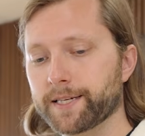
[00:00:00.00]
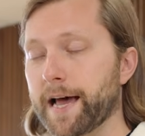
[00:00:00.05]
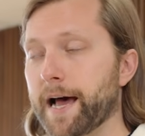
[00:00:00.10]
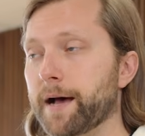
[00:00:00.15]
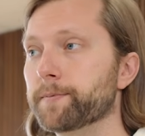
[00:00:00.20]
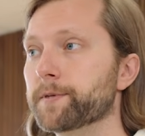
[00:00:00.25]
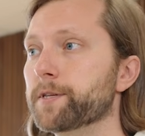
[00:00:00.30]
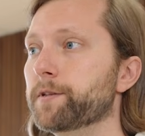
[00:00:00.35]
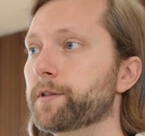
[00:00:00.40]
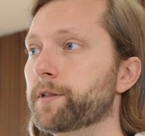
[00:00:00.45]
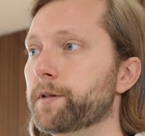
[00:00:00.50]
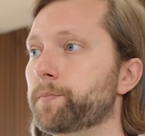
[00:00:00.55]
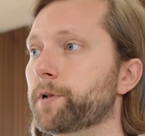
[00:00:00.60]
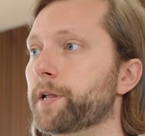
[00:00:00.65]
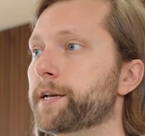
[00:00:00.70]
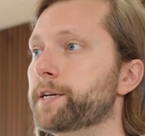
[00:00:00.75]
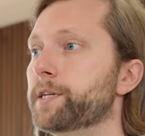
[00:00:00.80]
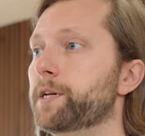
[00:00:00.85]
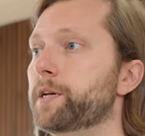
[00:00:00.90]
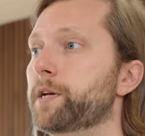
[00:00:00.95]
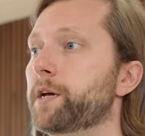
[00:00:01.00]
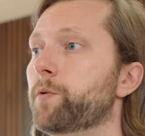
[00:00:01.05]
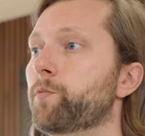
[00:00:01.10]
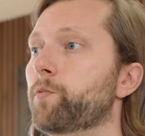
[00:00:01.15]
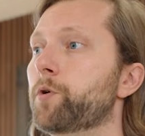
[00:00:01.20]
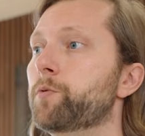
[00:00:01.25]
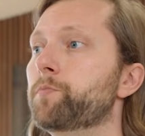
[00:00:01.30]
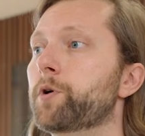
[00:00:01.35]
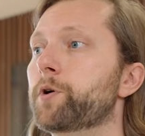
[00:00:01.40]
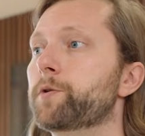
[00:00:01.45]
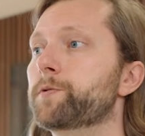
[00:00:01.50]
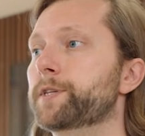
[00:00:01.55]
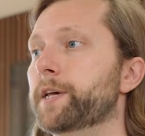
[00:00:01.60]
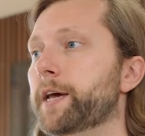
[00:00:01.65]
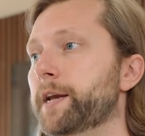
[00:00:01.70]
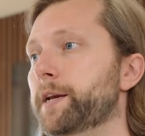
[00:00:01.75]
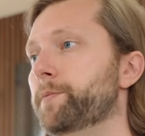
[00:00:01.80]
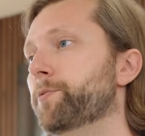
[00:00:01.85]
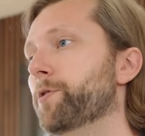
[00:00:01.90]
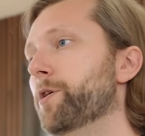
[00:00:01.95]
is absolutely plenty and won't pose
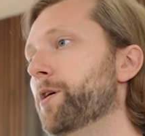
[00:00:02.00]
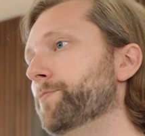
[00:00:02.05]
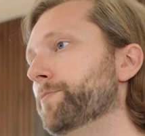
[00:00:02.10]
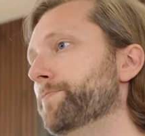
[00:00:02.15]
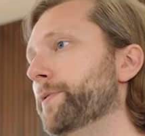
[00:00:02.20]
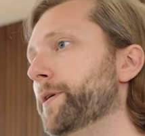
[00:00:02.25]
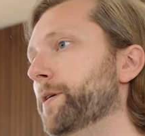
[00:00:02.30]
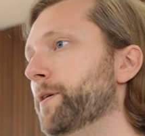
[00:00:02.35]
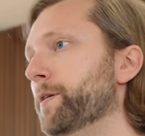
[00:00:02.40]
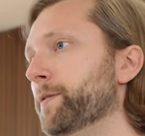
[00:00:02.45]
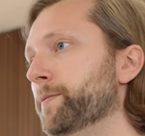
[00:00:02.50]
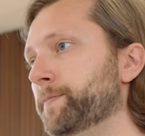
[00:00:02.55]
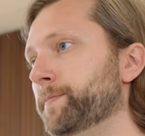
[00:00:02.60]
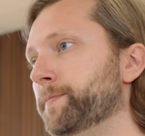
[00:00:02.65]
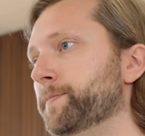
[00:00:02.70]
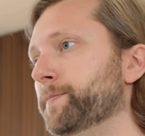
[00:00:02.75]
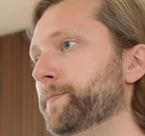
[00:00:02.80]
any problem at all.